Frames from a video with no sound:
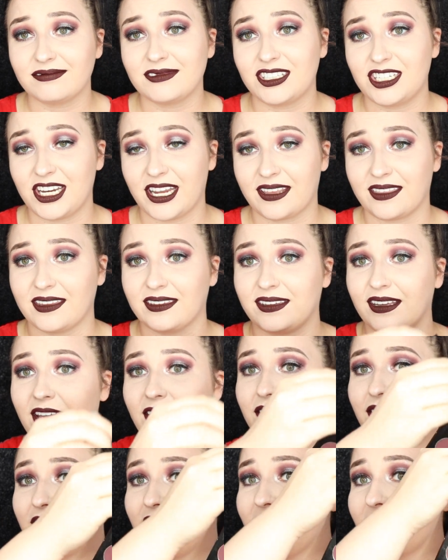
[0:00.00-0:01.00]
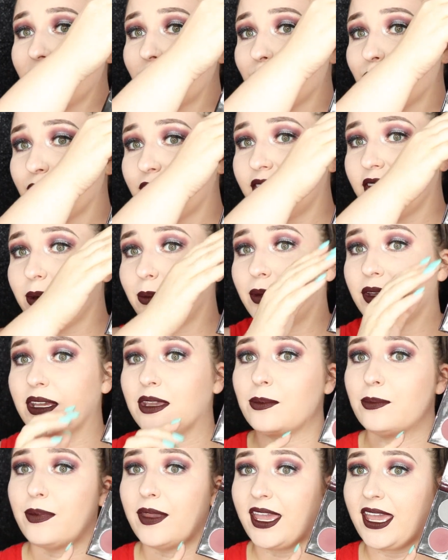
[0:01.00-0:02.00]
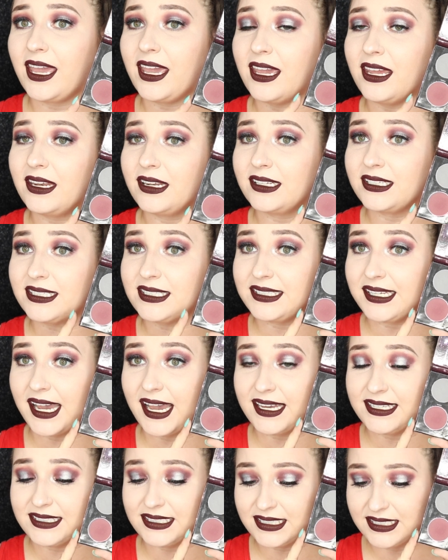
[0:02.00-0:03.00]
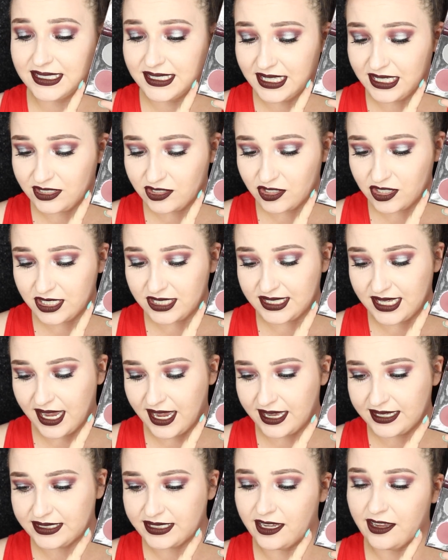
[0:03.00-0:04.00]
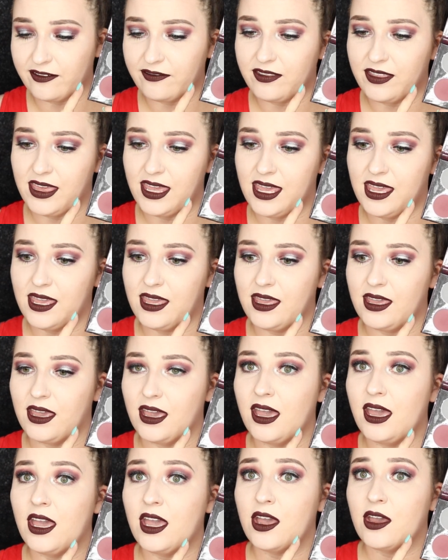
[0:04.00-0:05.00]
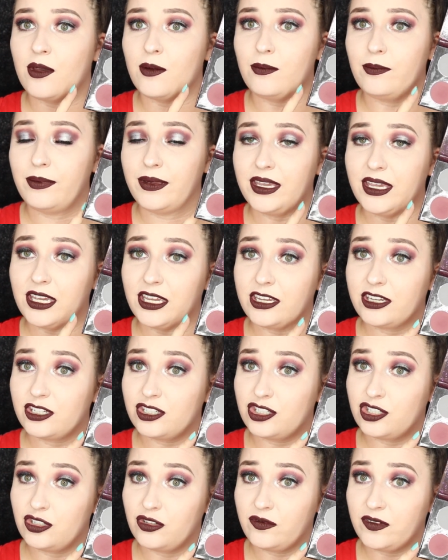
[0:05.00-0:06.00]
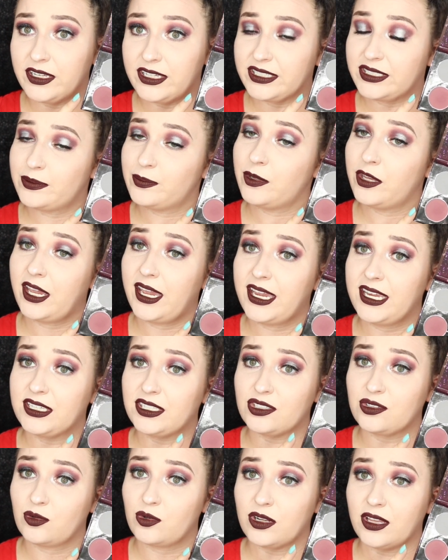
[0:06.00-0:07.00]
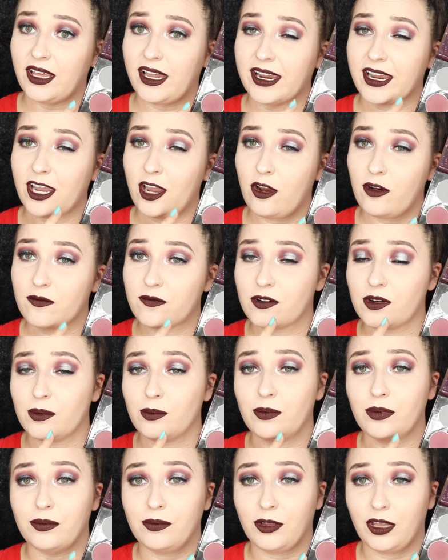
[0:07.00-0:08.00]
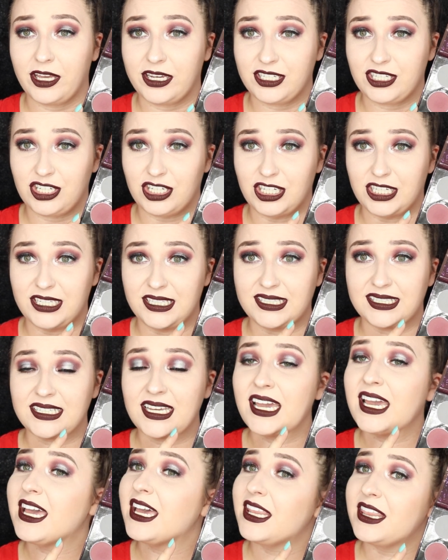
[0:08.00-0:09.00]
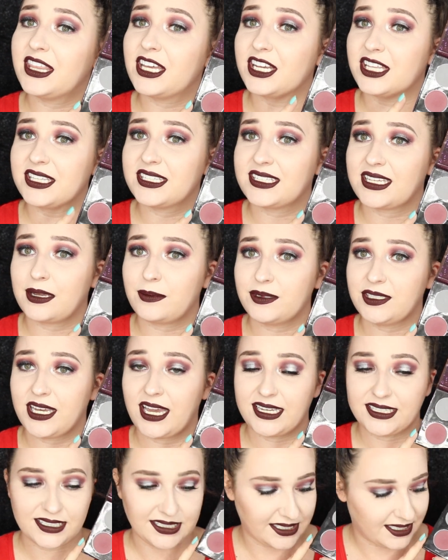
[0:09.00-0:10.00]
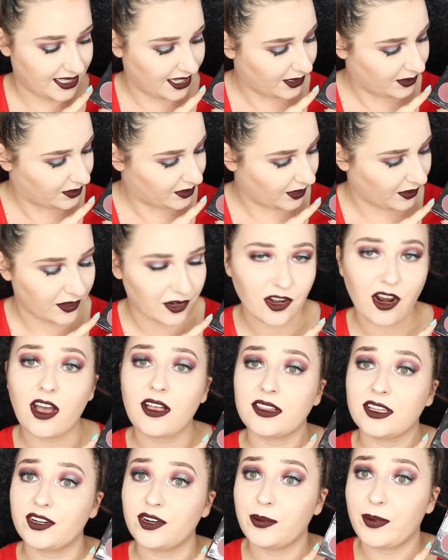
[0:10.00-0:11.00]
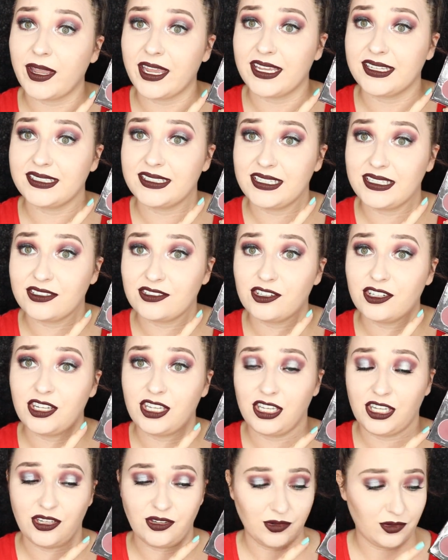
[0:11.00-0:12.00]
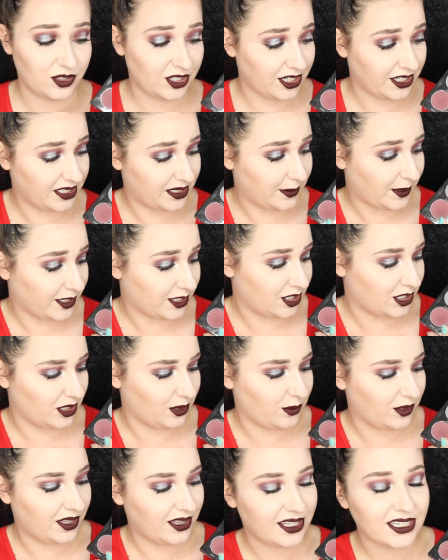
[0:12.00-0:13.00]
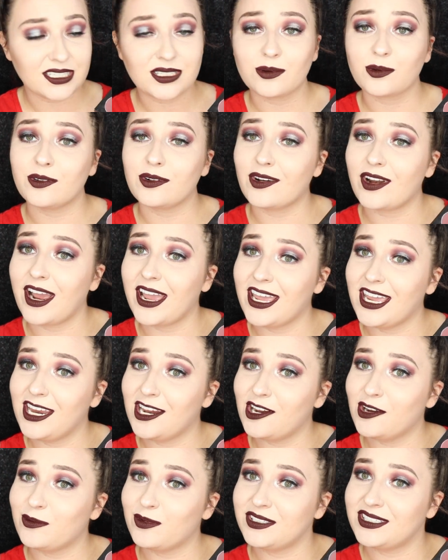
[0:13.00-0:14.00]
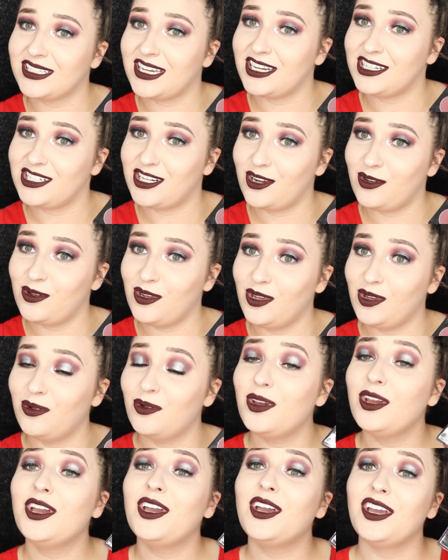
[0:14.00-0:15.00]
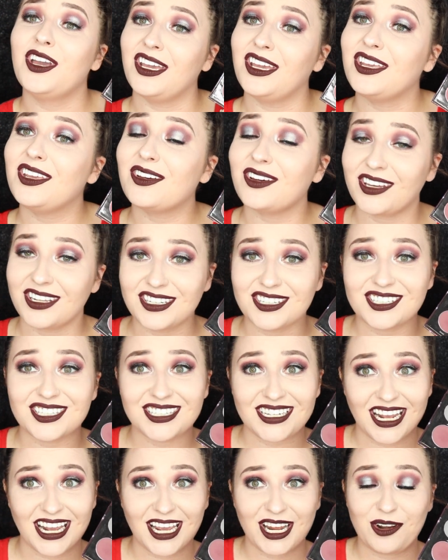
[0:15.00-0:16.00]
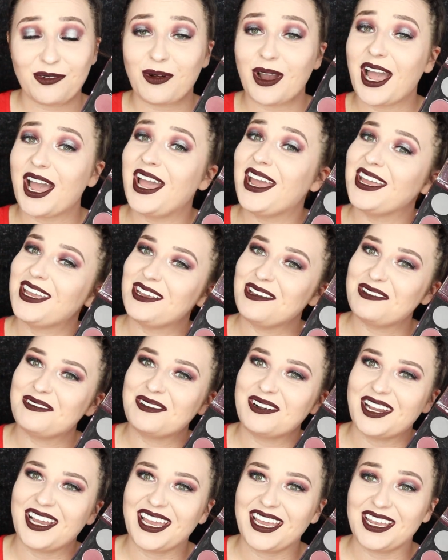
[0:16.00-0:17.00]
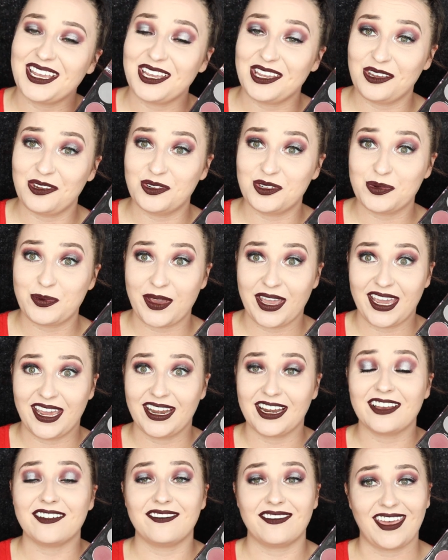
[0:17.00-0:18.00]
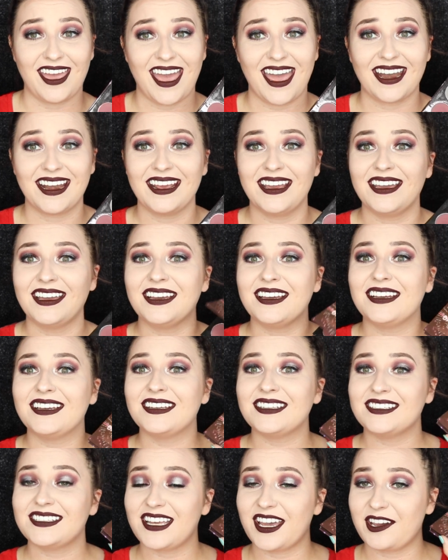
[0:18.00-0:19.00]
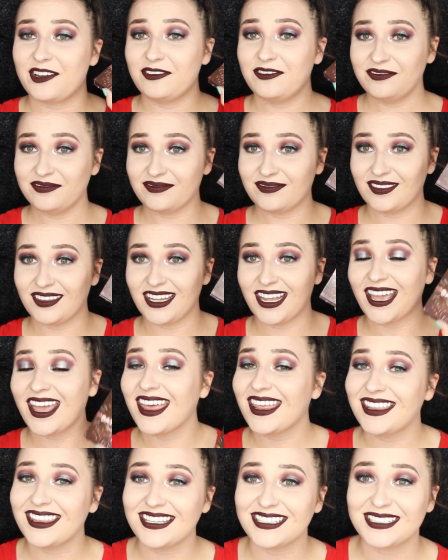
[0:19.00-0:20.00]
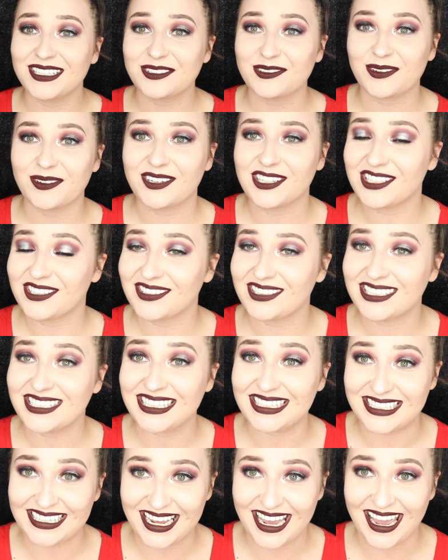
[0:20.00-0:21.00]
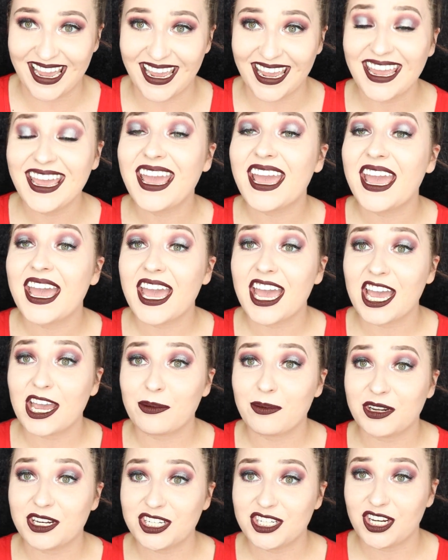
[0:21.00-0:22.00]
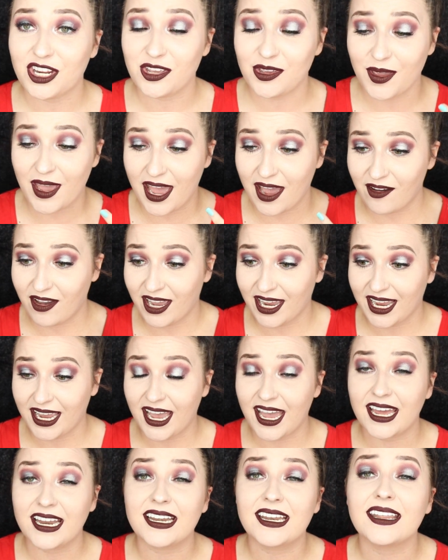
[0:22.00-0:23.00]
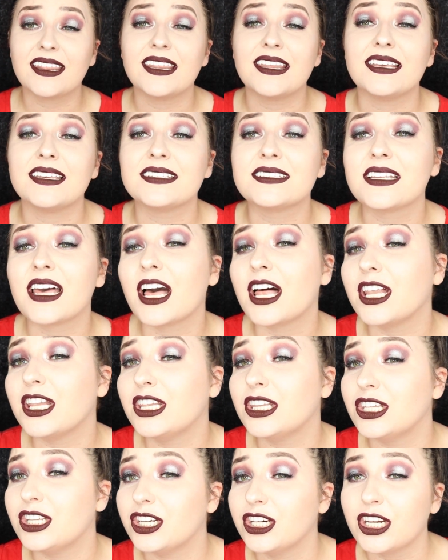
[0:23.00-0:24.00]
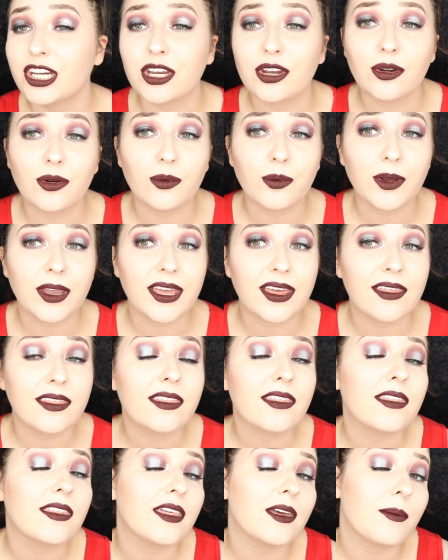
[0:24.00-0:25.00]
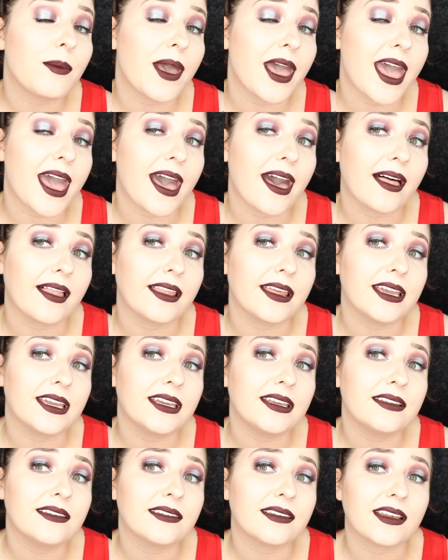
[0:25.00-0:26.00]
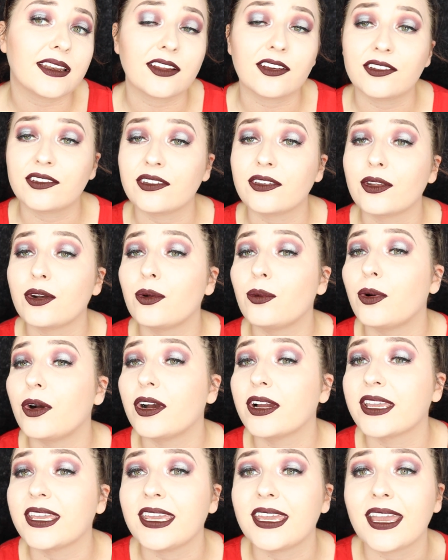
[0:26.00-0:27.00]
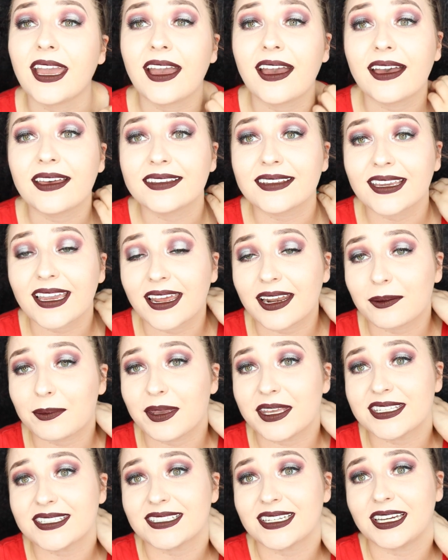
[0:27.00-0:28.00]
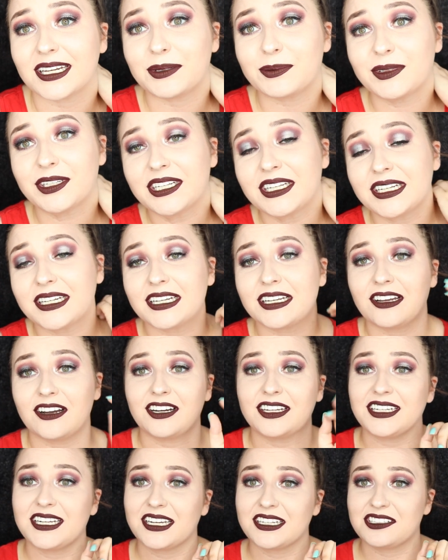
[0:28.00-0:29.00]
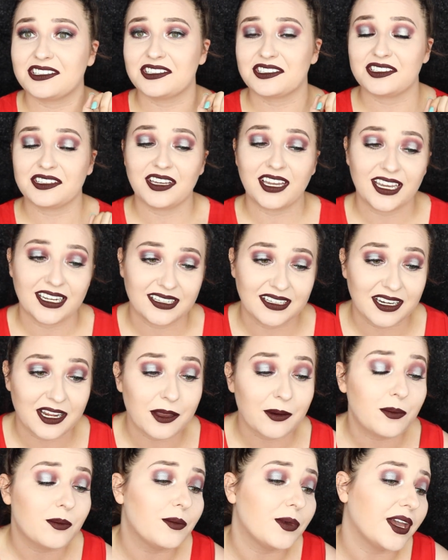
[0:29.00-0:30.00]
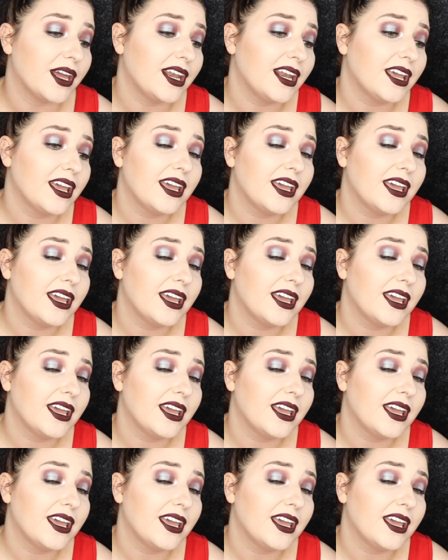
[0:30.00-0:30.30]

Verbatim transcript: check this out. These are really big pan sizes. These are the size of the big Juvia's Place or like Ofra blushes. They're the same size as those. So they're not little pans, these are huge. And especially with this one right here, once I show you, you'll understand why you want a huge pan of that. So this is what we're doing today. I'm gonna show you how I got this look with the palettes. I know it's a little wonky, guys. I kind of messed up. Contacts are still acting up, but